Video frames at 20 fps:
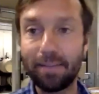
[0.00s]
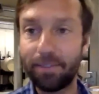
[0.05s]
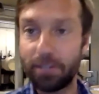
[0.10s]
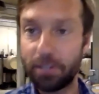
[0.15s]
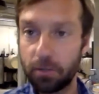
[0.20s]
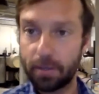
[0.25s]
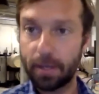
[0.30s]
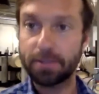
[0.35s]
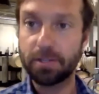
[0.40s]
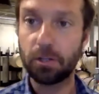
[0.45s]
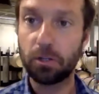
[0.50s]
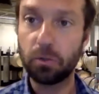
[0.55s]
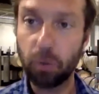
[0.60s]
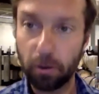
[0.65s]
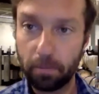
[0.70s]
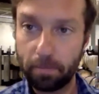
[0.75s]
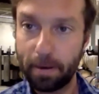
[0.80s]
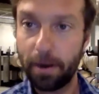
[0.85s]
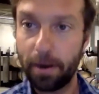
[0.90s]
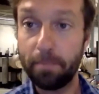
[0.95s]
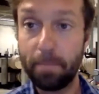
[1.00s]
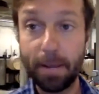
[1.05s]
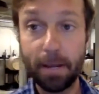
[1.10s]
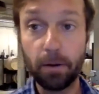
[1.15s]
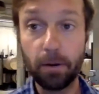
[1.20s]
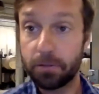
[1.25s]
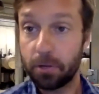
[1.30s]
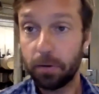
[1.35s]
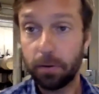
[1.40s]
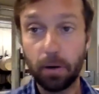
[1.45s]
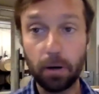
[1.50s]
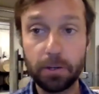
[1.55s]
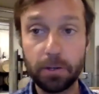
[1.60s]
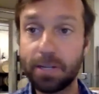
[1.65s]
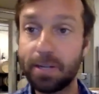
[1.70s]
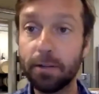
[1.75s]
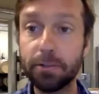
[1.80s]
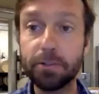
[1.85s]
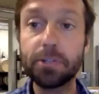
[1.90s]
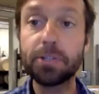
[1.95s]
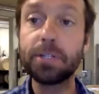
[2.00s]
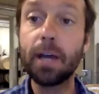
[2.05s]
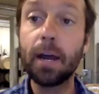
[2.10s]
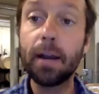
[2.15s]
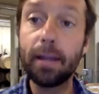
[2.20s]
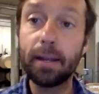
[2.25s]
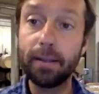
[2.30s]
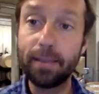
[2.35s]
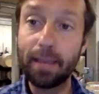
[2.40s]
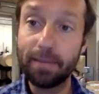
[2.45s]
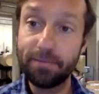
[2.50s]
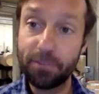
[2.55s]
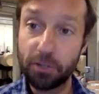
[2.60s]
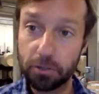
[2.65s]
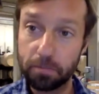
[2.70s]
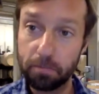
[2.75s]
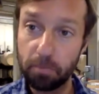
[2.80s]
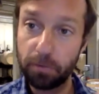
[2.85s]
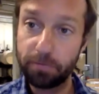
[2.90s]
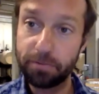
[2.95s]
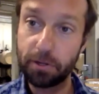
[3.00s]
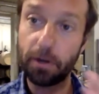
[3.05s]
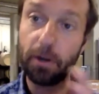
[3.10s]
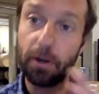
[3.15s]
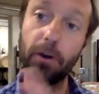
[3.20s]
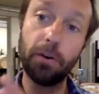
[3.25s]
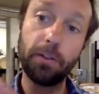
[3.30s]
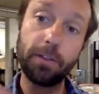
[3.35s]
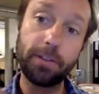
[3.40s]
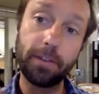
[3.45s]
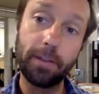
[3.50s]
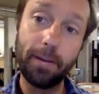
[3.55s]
2012 pairing Pinots are still stunning. They've just moved to earth.